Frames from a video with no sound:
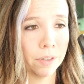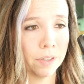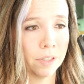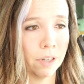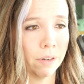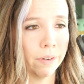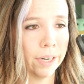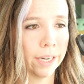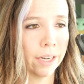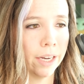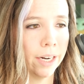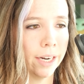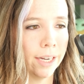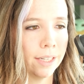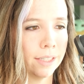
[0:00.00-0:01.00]
So I kind
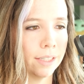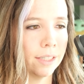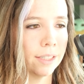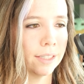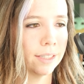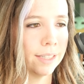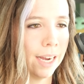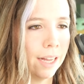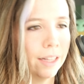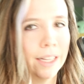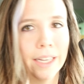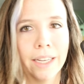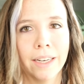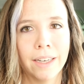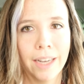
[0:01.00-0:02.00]
of had to tell
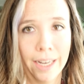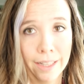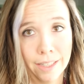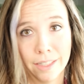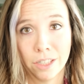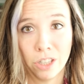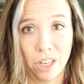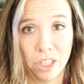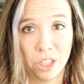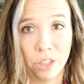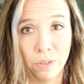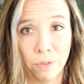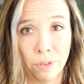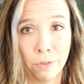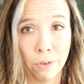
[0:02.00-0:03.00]
it, hey, let's try to
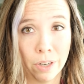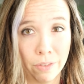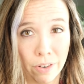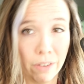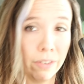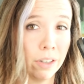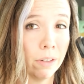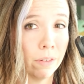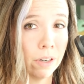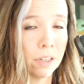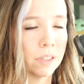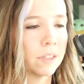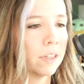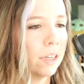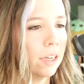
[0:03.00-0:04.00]
shoot for 4,500
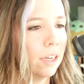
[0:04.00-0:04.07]
words.